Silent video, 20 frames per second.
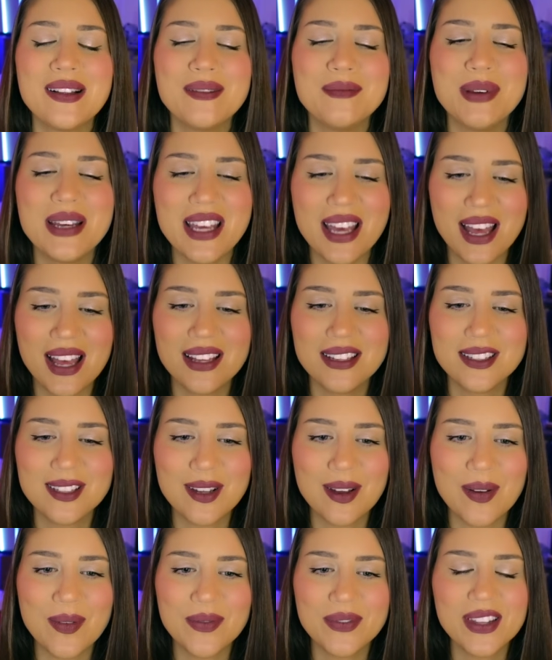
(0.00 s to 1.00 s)
But yeah,
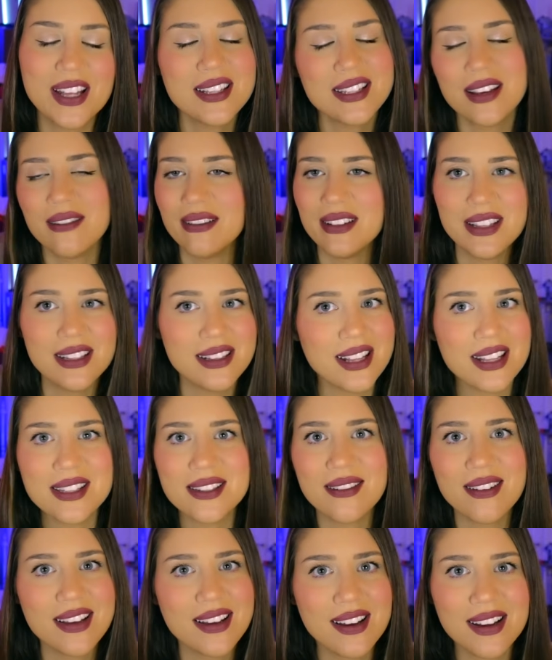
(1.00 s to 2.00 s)
so that's everything that's
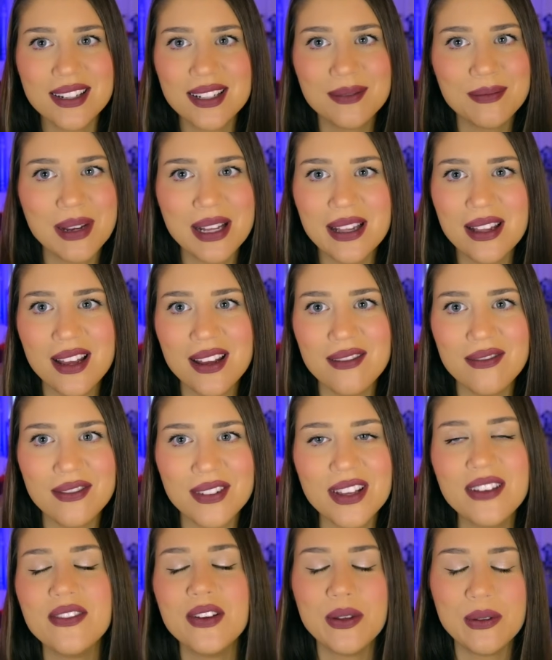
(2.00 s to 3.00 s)
going on in my life.
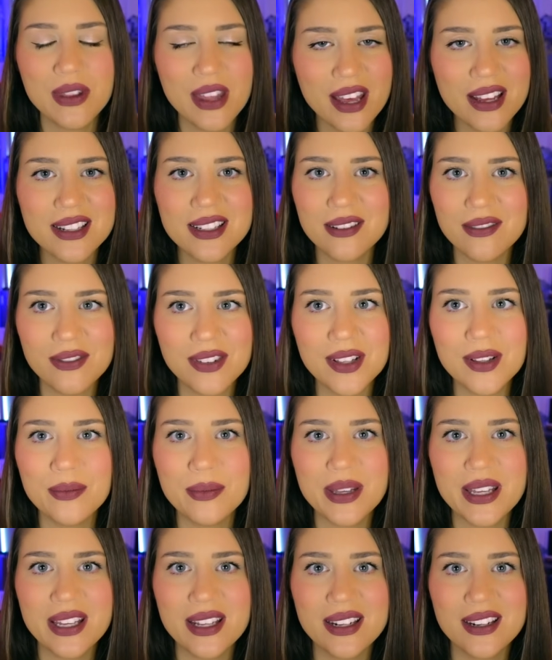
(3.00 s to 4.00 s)
If you'd like to fill
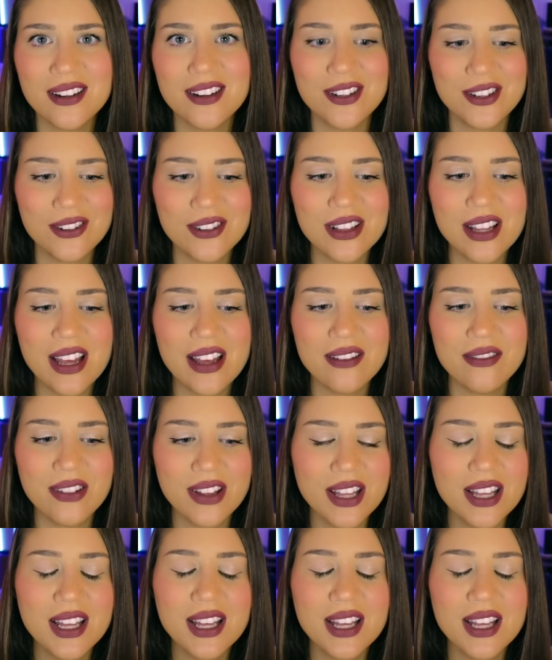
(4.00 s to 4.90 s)
me in on your life,